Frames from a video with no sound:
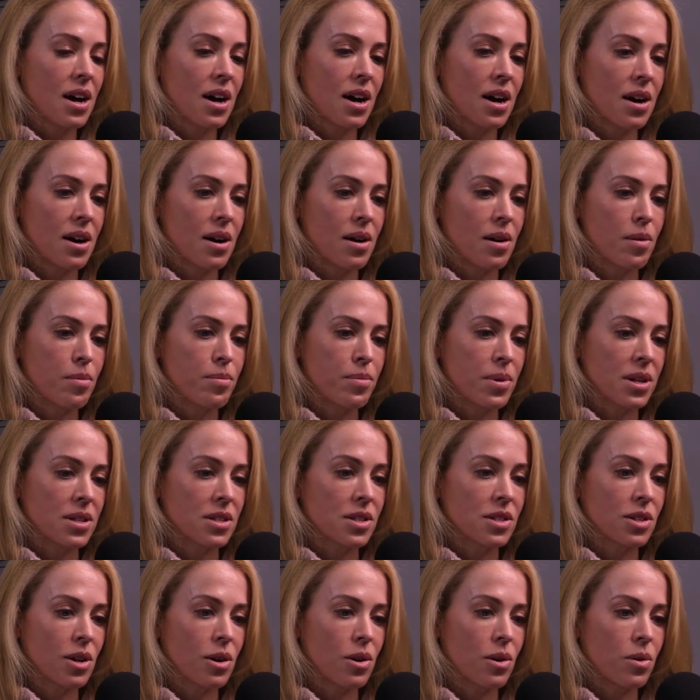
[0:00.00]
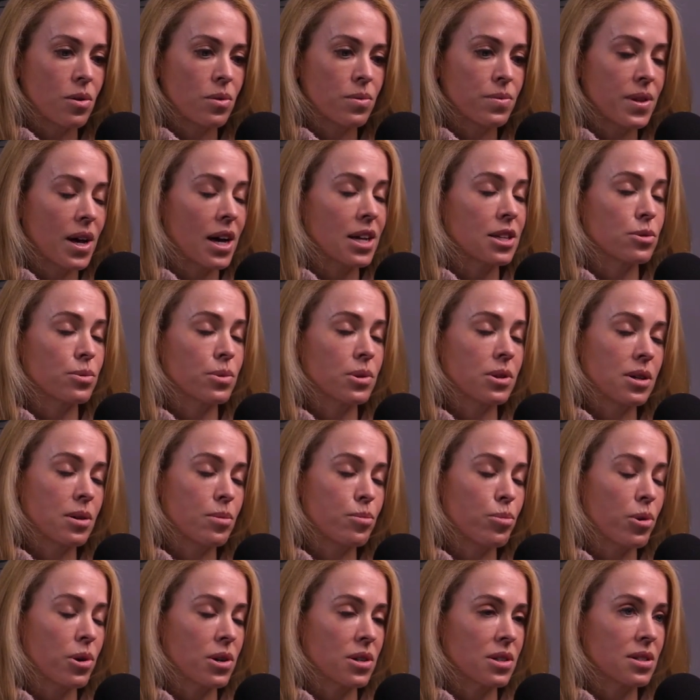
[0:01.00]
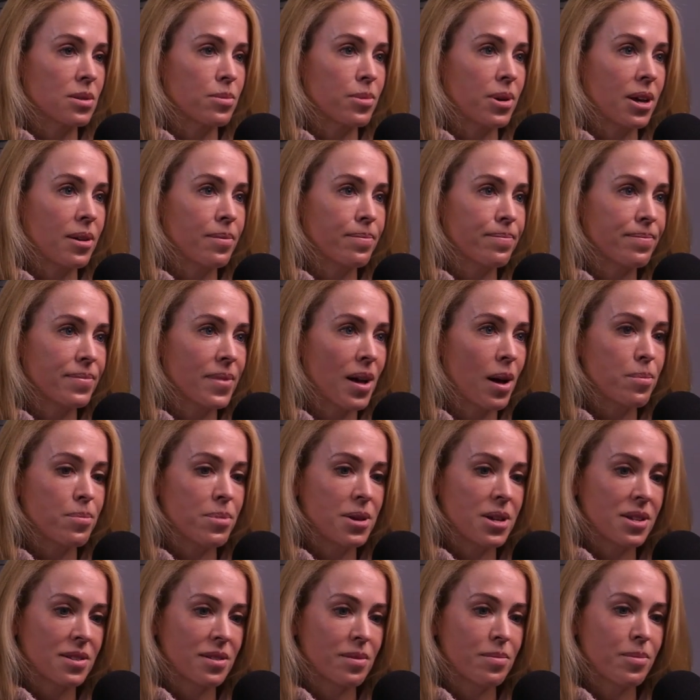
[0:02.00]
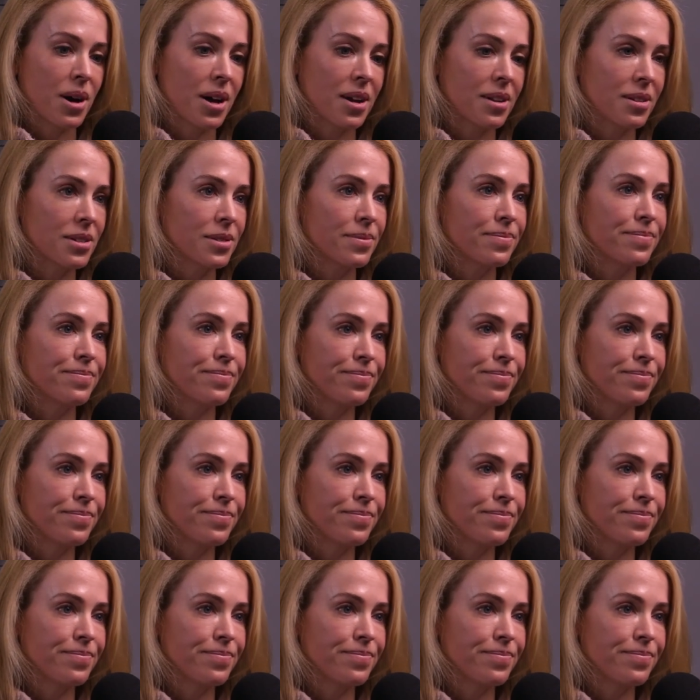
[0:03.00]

Um, and so, that's really important to me that peace of mind.